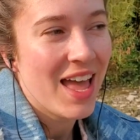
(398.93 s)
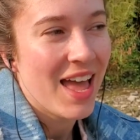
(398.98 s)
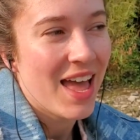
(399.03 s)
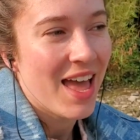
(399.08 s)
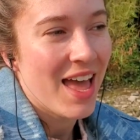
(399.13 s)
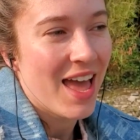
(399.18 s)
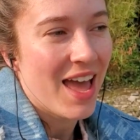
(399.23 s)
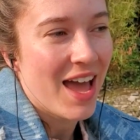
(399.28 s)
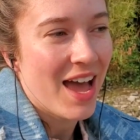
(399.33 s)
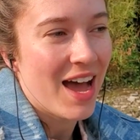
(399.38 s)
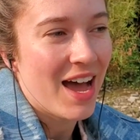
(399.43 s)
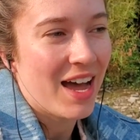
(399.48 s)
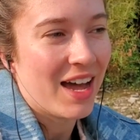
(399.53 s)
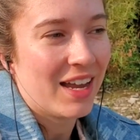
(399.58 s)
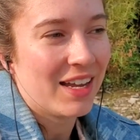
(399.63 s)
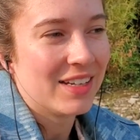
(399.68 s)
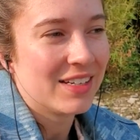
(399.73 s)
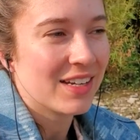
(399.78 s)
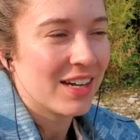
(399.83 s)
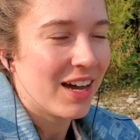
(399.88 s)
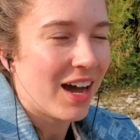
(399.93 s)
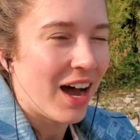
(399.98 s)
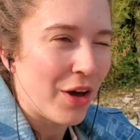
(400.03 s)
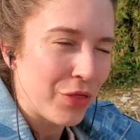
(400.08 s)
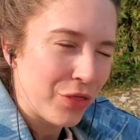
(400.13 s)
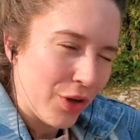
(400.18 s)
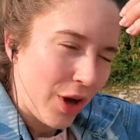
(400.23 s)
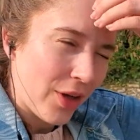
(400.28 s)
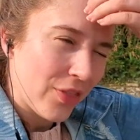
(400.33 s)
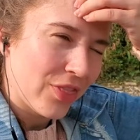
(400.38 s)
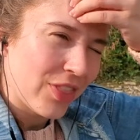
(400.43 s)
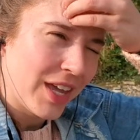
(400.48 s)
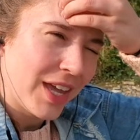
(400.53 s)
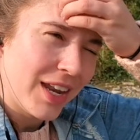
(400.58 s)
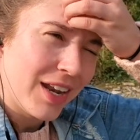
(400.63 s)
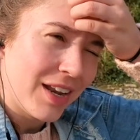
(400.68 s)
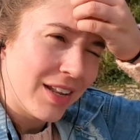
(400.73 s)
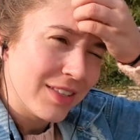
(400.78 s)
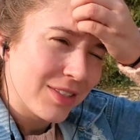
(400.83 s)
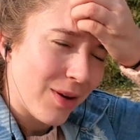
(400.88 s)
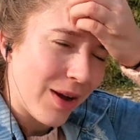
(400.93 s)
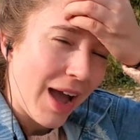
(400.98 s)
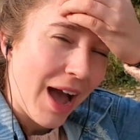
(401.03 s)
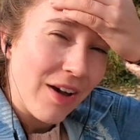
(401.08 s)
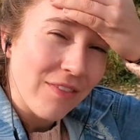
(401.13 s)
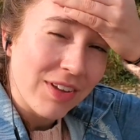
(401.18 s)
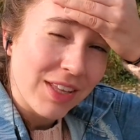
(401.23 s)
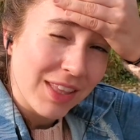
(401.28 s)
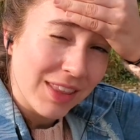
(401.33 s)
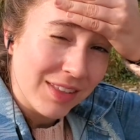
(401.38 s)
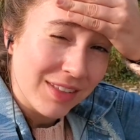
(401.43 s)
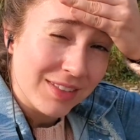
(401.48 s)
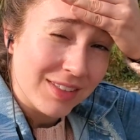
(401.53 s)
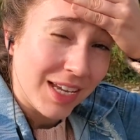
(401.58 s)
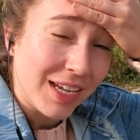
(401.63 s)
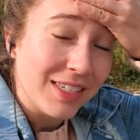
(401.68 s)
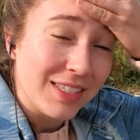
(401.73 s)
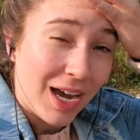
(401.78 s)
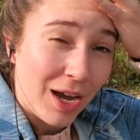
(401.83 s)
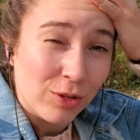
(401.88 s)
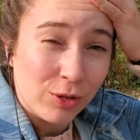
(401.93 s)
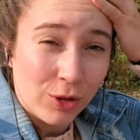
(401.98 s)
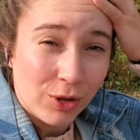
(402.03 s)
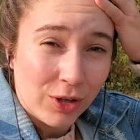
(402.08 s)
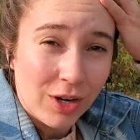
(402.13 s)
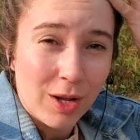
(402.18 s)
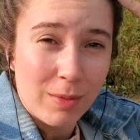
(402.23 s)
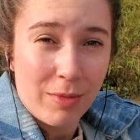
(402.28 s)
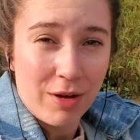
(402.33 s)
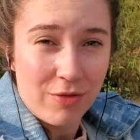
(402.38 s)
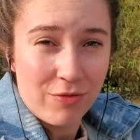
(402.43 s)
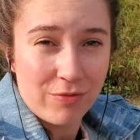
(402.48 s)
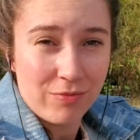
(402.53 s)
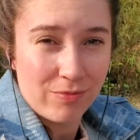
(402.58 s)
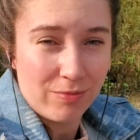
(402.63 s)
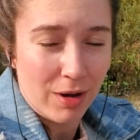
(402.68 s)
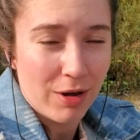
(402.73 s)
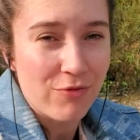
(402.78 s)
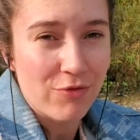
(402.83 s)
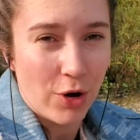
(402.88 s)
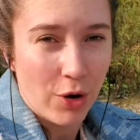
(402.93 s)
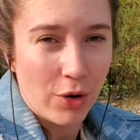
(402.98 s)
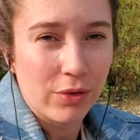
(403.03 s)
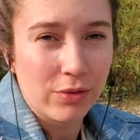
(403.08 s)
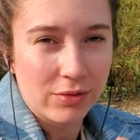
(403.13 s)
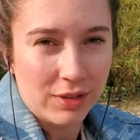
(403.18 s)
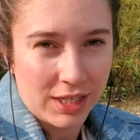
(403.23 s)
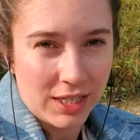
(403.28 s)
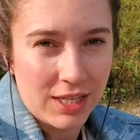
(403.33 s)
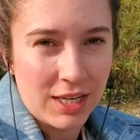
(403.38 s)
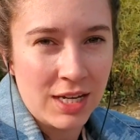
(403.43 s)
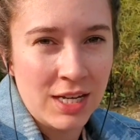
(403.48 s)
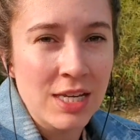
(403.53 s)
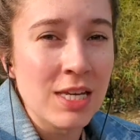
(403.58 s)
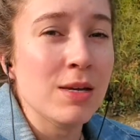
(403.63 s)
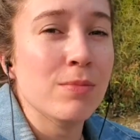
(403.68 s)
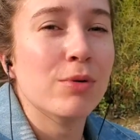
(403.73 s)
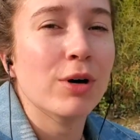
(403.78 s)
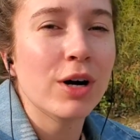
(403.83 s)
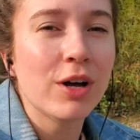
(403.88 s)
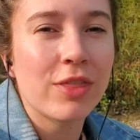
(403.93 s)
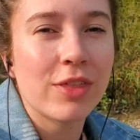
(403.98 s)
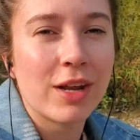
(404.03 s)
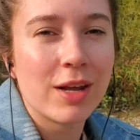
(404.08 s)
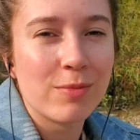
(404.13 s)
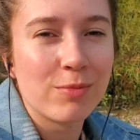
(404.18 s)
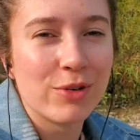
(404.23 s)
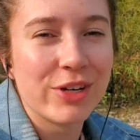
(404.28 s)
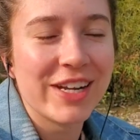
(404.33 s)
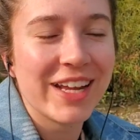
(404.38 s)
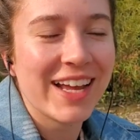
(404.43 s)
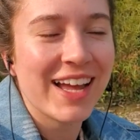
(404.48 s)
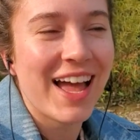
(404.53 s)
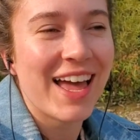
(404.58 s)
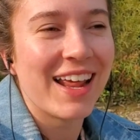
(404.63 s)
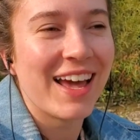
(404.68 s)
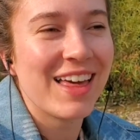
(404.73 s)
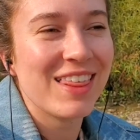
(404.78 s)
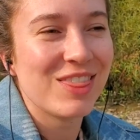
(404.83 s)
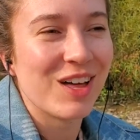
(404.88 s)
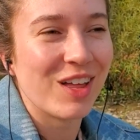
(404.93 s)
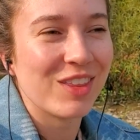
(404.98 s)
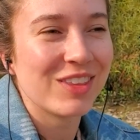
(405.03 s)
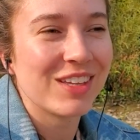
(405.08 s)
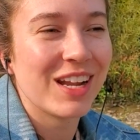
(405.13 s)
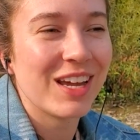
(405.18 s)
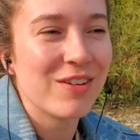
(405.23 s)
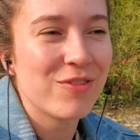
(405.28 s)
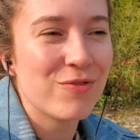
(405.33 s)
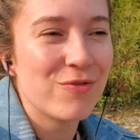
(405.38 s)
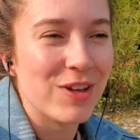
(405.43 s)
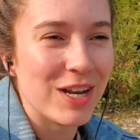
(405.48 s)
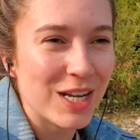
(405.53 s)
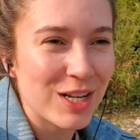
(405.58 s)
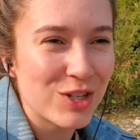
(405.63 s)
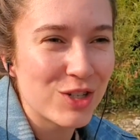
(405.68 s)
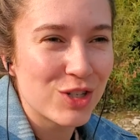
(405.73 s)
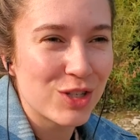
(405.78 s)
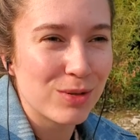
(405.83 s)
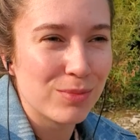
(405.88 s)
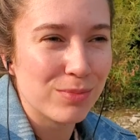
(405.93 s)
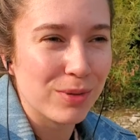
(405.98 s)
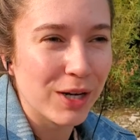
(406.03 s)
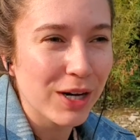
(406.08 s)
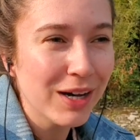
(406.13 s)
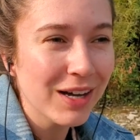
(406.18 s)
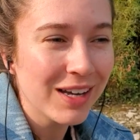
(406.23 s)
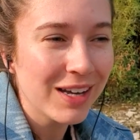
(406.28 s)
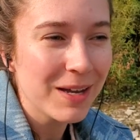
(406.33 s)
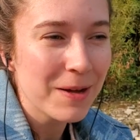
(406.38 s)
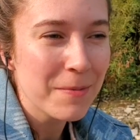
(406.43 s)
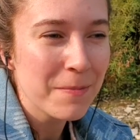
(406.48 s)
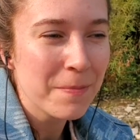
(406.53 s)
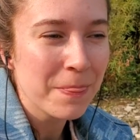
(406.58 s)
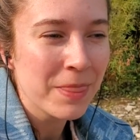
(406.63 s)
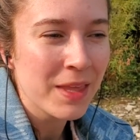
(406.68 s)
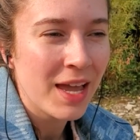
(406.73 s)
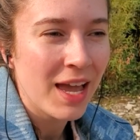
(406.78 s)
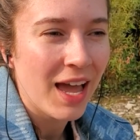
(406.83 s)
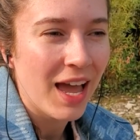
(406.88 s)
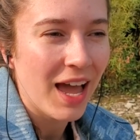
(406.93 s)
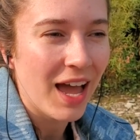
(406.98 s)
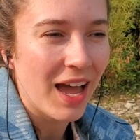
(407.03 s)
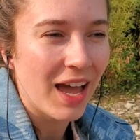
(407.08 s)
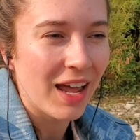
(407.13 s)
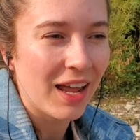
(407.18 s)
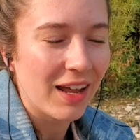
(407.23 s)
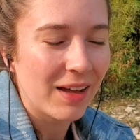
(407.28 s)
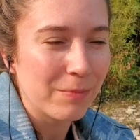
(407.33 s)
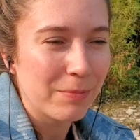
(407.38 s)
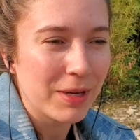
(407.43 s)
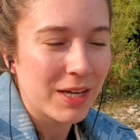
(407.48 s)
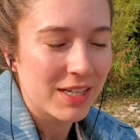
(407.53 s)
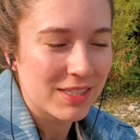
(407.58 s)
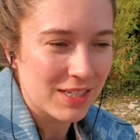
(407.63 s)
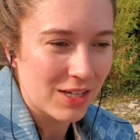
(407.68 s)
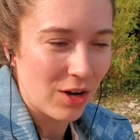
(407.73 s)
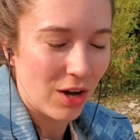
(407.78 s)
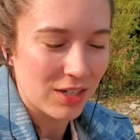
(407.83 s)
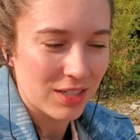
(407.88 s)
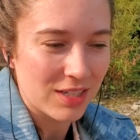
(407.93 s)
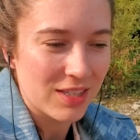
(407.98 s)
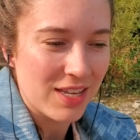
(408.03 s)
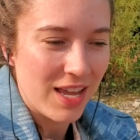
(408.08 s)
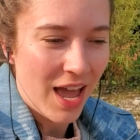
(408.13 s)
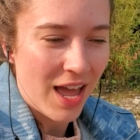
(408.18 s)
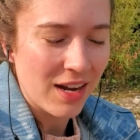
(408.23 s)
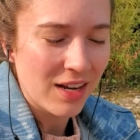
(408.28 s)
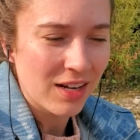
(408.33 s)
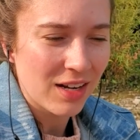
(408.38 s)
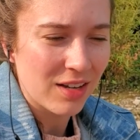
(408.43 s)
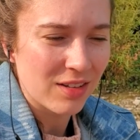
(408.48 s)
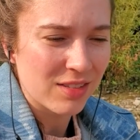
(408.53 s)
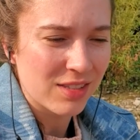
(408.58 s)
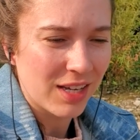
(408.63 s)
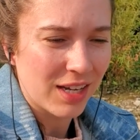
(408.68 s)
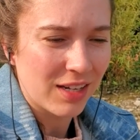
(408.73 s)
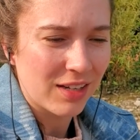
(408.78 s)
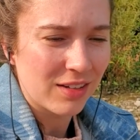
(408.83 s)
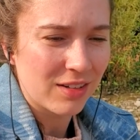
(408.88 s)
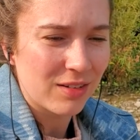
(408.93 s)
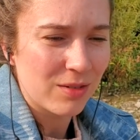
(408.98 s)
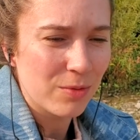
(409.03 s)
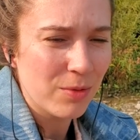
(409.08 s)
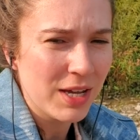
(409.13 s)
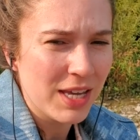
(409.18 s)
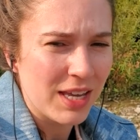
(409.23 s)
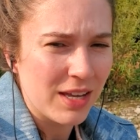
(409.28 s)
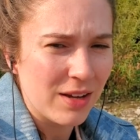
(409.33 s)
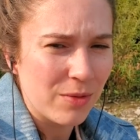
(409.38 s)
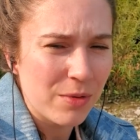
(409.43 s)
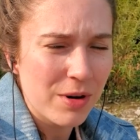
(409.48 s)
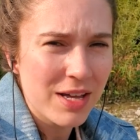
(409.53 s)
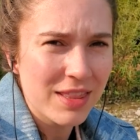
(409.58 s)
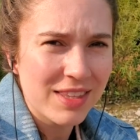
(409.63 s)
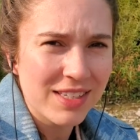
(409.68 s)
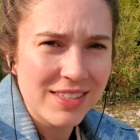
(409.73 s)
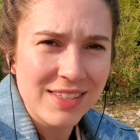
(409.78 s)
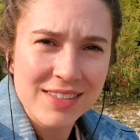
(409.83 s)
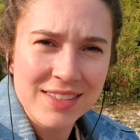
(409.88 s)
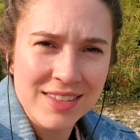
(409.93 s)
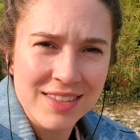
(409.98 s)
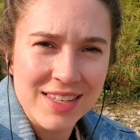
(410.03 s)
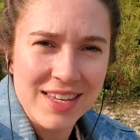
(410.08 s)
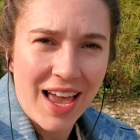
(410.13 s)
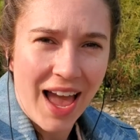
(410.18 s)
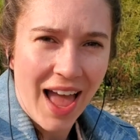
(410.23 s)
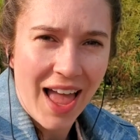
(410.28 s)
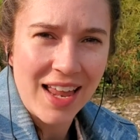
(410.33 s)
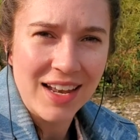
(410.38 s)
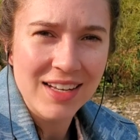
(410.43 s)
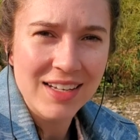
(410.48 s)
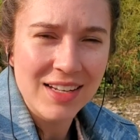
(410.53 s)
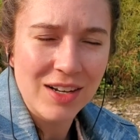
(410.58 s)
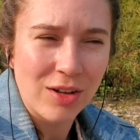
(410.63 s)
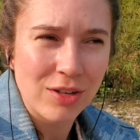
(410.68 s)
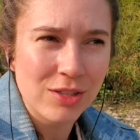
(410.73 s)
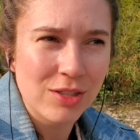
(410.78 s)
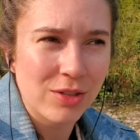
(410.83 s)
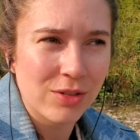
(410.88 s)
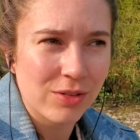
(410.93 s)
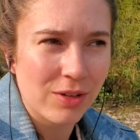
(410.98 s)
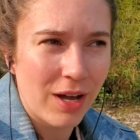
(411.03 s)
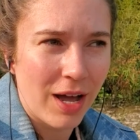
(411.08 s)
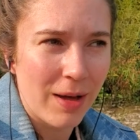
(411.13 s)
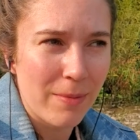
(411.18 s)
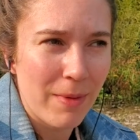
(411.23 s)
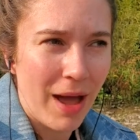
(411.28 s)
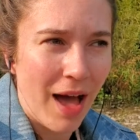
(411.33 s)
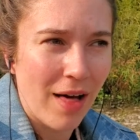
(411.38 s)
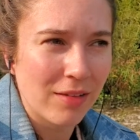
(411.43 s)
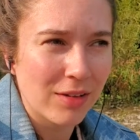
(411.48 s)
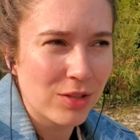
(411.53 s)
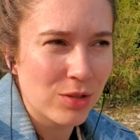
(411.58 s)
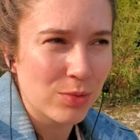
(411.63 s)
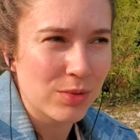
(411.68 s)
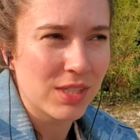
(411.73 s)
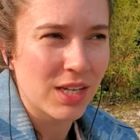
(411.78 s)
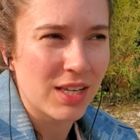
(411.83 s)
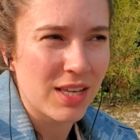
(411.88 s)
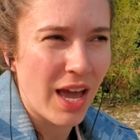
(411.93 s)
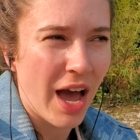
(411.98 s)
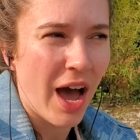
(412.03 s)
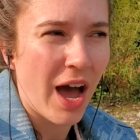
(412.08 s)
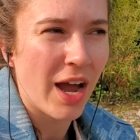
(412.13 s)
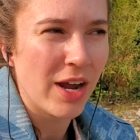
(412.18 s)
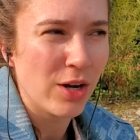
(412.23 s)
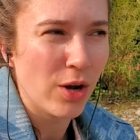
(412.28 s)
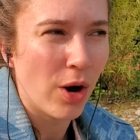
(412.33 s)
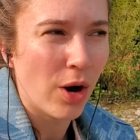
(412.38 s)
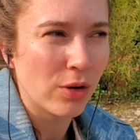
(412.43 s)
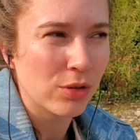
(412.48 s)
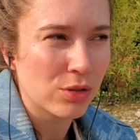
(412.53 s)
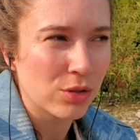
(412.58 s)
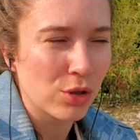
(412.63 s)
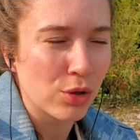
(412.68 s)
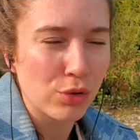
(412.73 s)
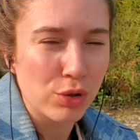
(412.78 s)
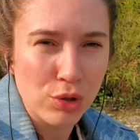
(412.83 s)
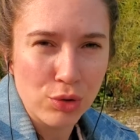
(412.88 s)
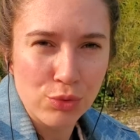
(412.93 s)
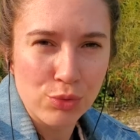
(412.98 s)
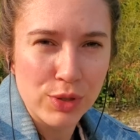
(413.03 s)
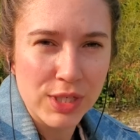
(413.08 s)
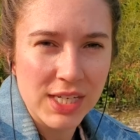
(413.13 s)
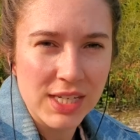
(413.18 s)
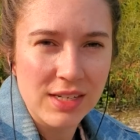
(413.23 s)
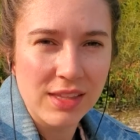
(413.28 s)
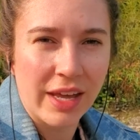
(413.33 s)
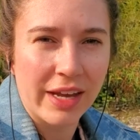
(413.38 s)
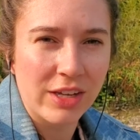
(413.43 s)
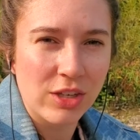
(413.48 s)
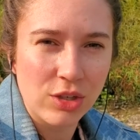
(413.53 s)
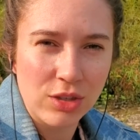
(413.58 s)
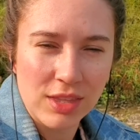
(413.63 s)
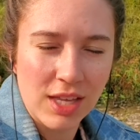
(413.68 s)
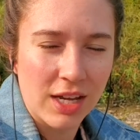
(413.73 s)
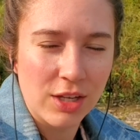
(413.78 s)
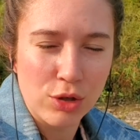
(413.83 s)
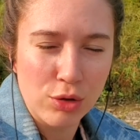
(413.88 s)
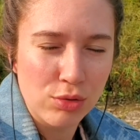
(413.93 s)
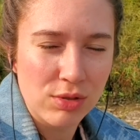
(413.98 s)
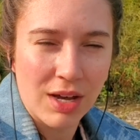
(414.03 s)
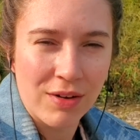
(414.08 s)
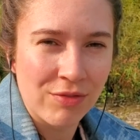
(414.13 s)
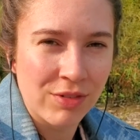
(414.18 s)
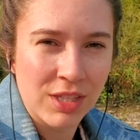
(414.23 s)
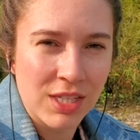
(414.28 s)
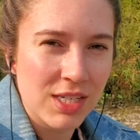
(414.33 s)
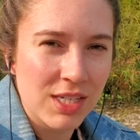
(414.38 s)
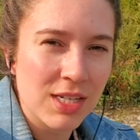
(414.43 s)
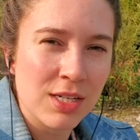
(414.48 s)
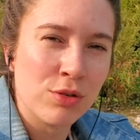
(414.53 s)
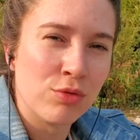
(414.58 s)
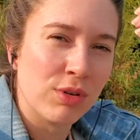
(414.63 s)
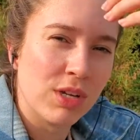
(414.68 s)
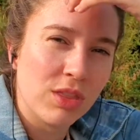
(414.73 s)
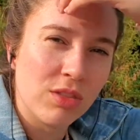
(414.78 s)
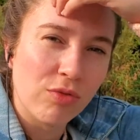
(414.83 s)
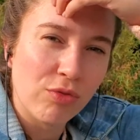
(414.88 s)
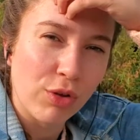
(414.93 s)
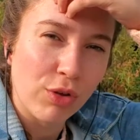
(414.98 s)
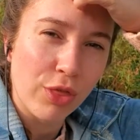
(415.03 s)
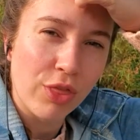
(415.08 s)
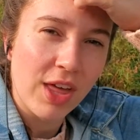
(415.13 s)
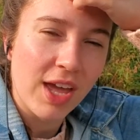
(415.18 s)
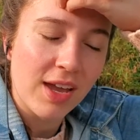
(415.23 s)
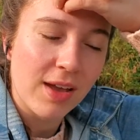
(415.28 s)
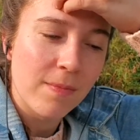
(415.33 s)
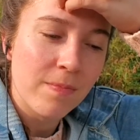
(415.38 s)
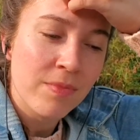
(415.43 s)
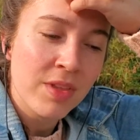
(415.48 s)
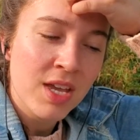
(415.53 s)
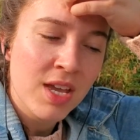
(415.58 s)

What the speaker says: And I thought that, so I have it like downloaded on my phone, like an ebook that I'm reading. And I thought that I finished the book because it got to the end. And I was like, wait, what? This isn't the end. And also Alex was like, yeah, I know how slow you read, like that you definitely didn't read the full thing.